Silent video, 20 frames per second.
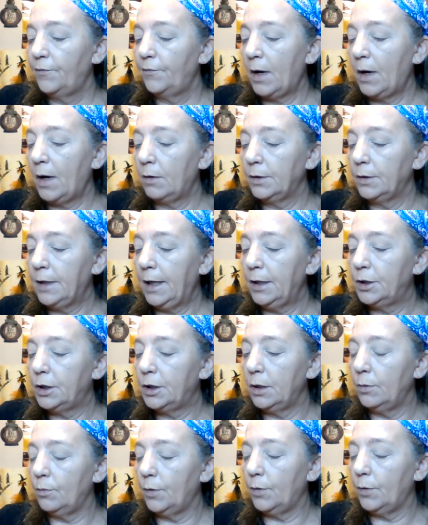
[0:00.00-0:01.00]

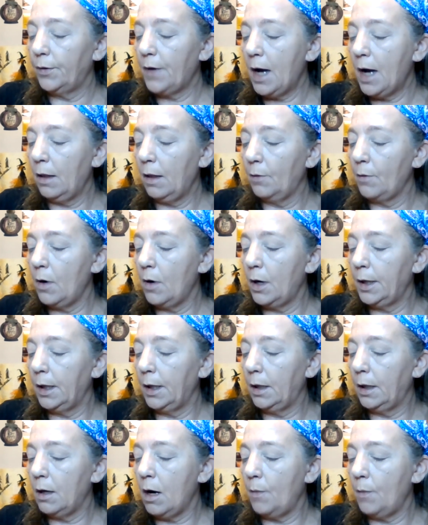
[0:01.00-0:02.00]
Foundation with
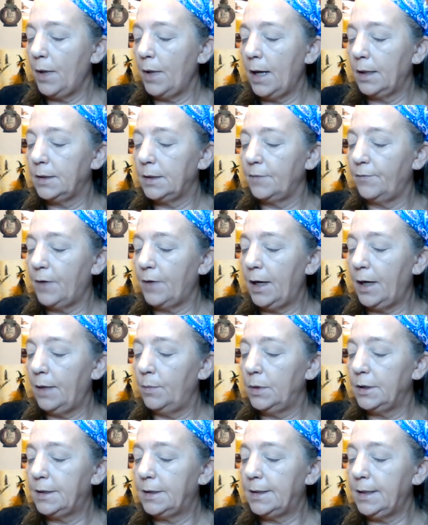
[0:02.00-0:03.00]
Hyaluronic Complex and
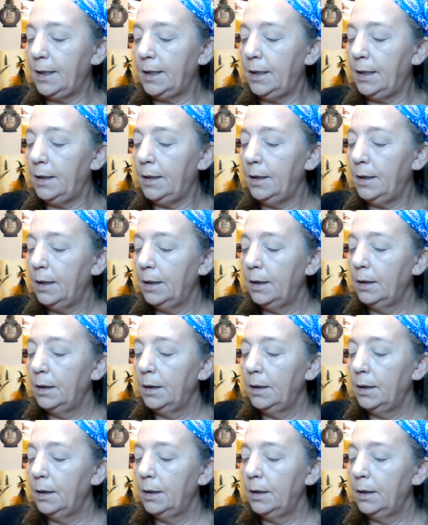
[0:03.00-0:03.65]
Vitamin C